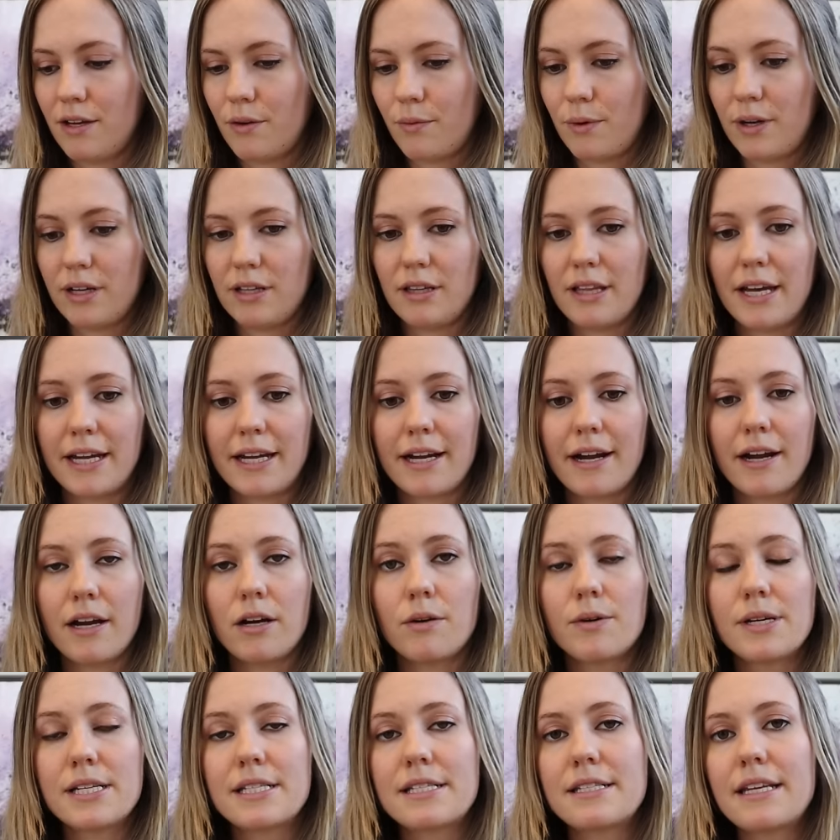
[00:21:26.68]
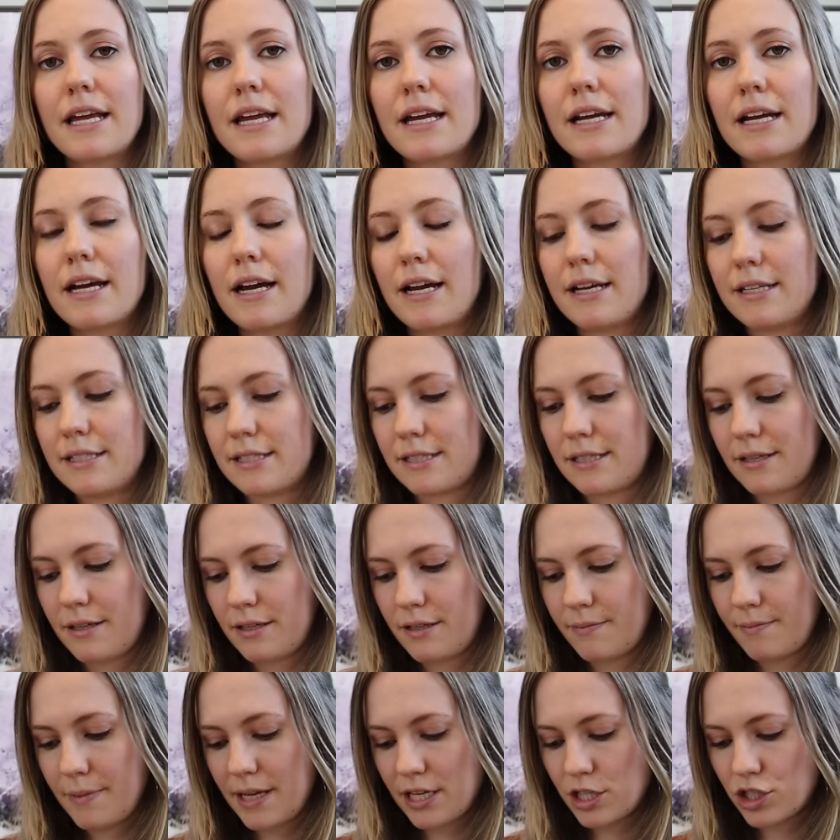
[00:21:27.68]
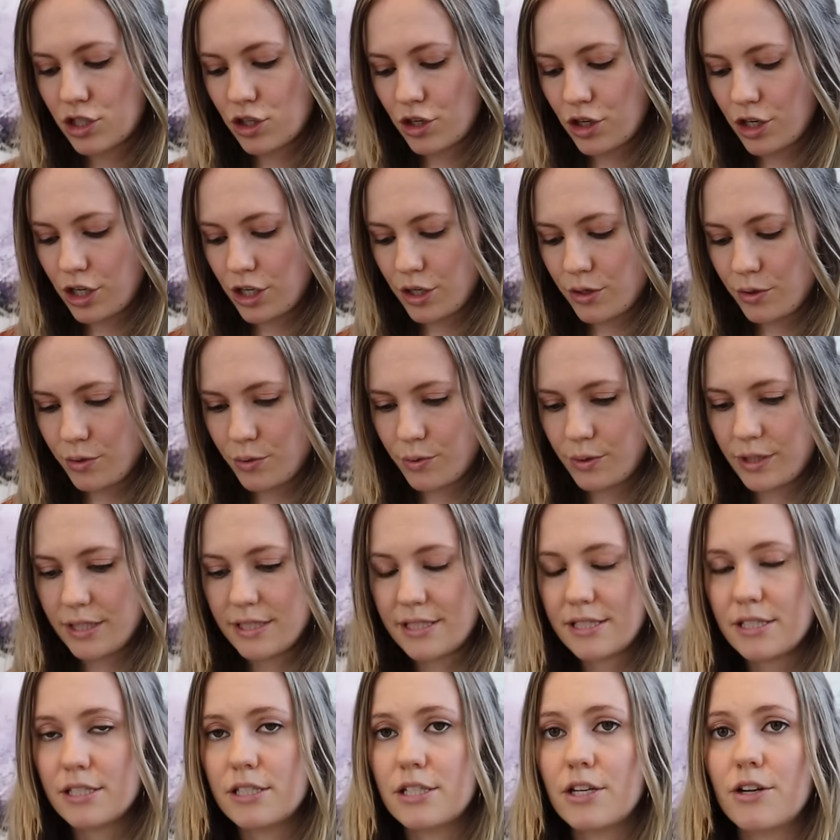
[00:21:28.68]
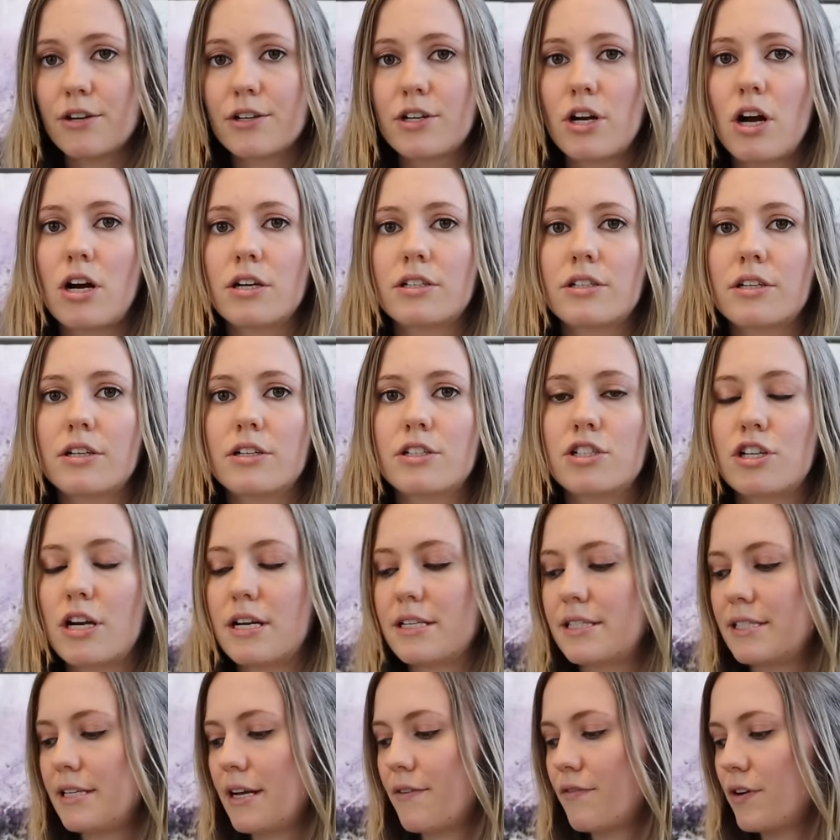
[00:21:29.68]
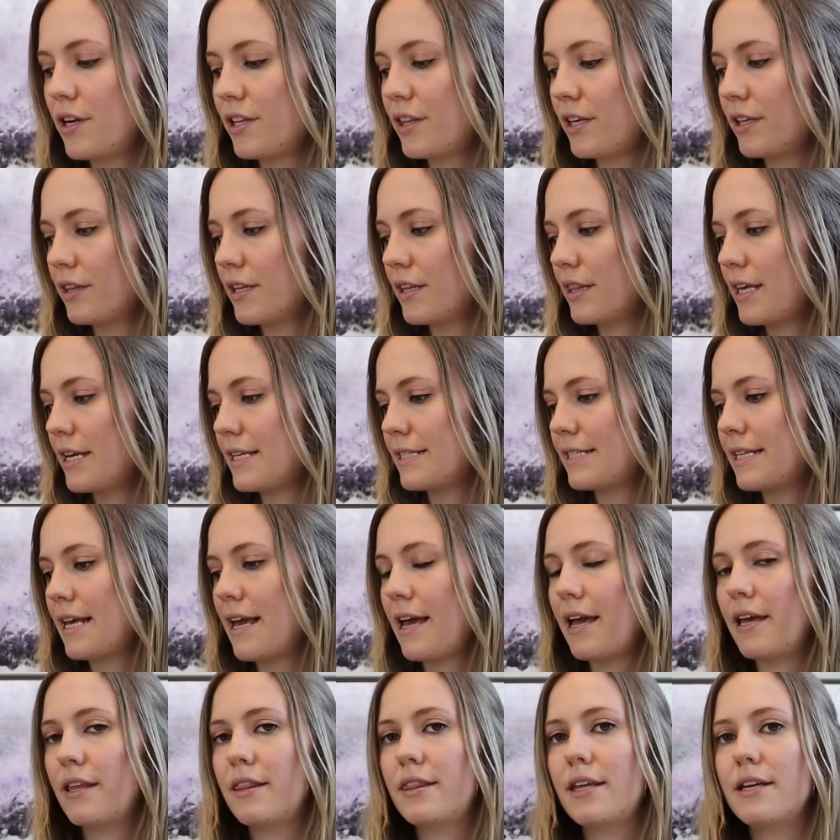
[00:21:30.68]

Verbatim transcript: Well, like I always say, guys, make sure you listen to your doctor, trust everything that they say.